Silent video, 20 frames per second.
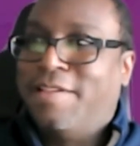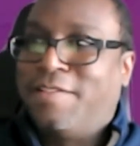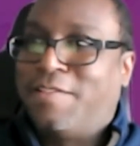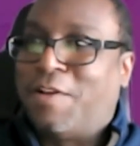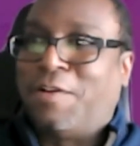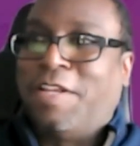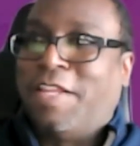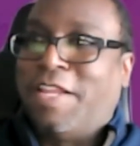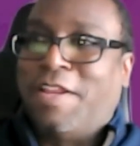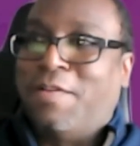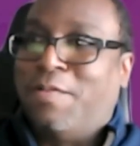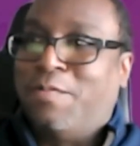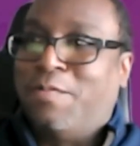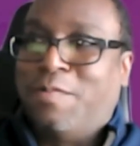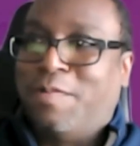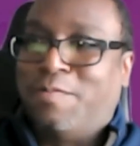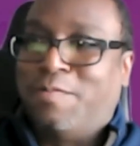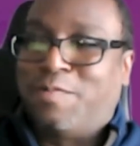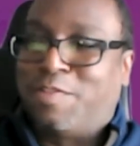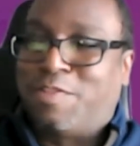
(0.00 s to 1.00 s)
Certainly,
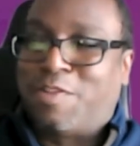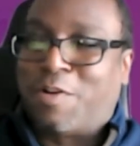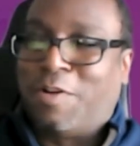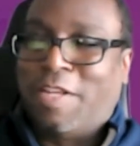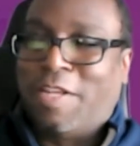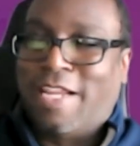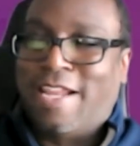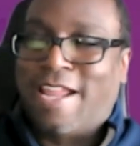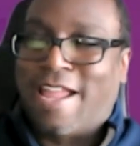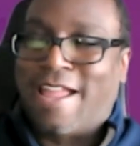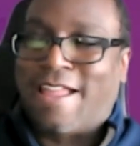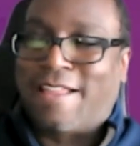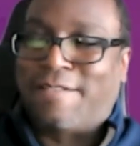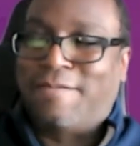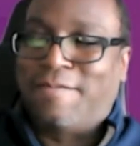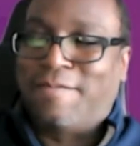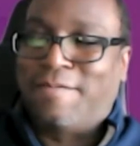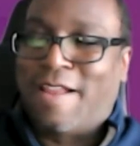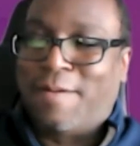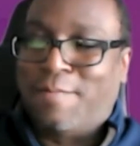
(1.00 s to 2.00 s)

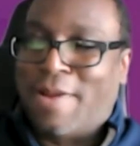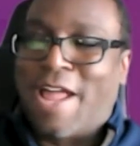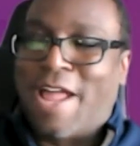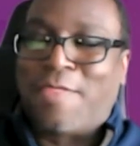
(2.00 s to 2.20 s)
I'm